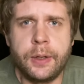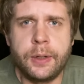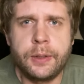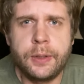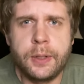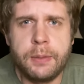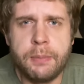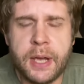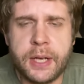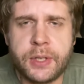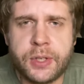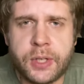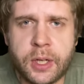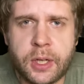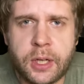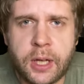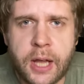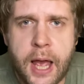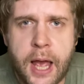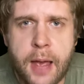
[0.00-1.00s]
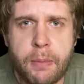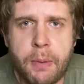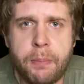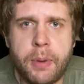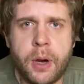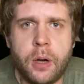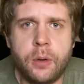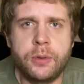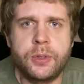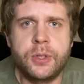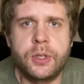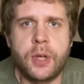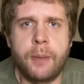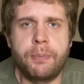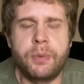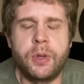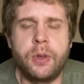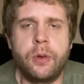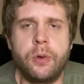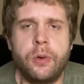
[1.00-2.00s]
He makes a claim about
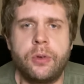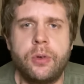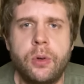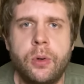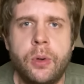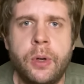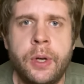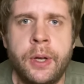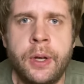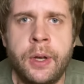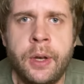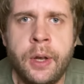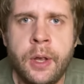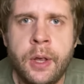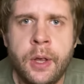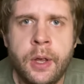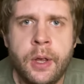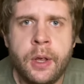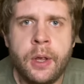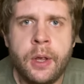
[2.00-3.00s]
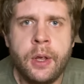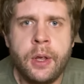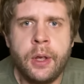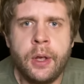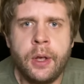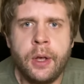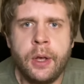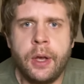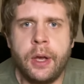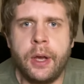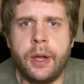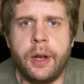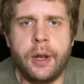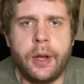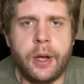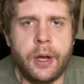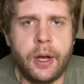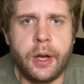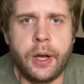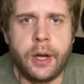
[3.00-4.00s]
something they're doing,
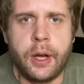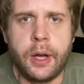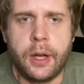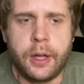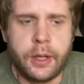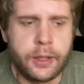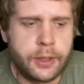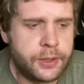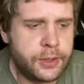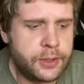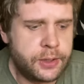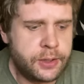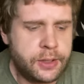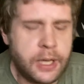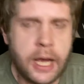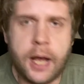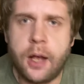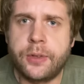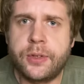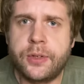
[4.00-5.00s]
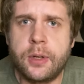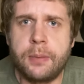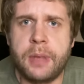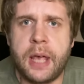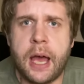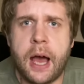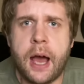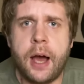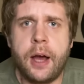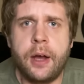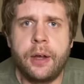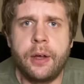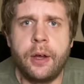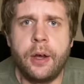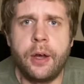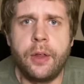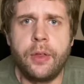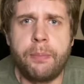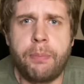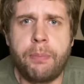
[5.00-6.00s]
and tells him,
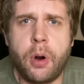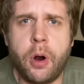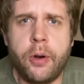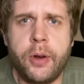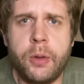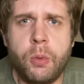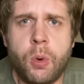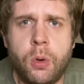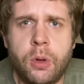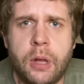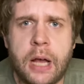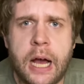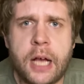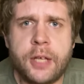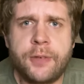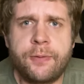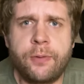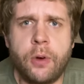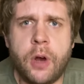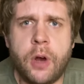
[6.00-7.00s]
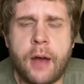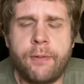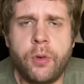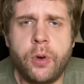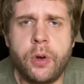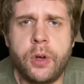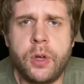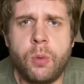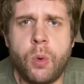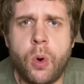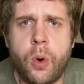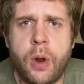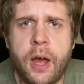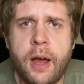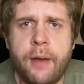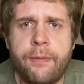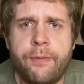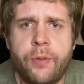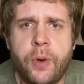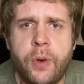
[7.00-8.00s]
yeah, the party won't last forever and you won't
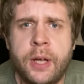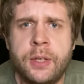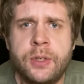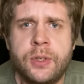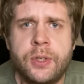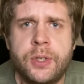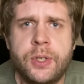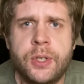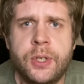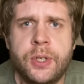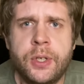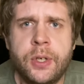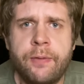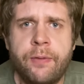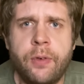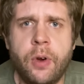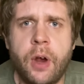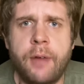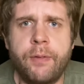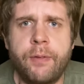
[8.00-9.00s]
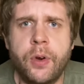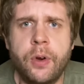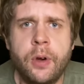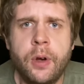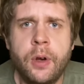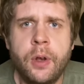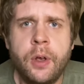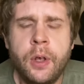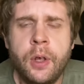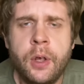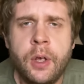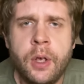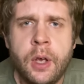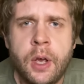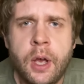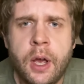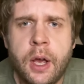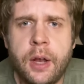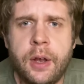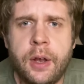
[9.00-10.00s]
have friends forever.
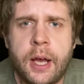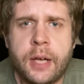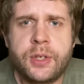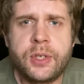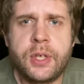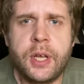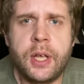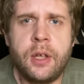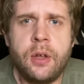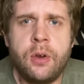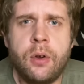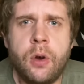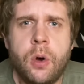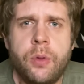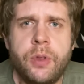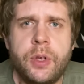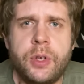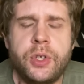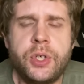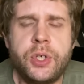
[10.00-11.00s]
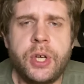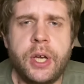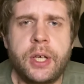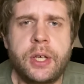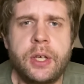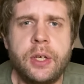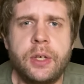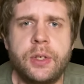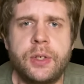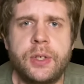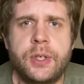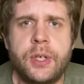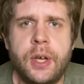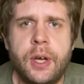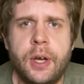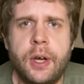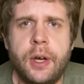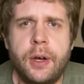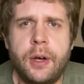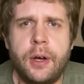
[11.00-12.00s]
And next thing you know, the chick is
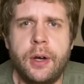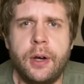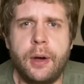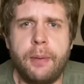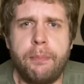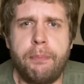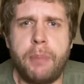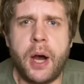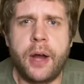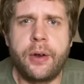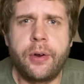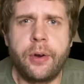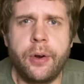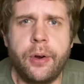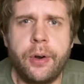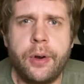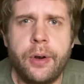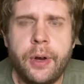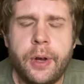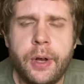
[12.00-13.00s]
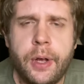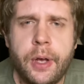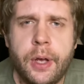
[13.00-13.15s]
butthurt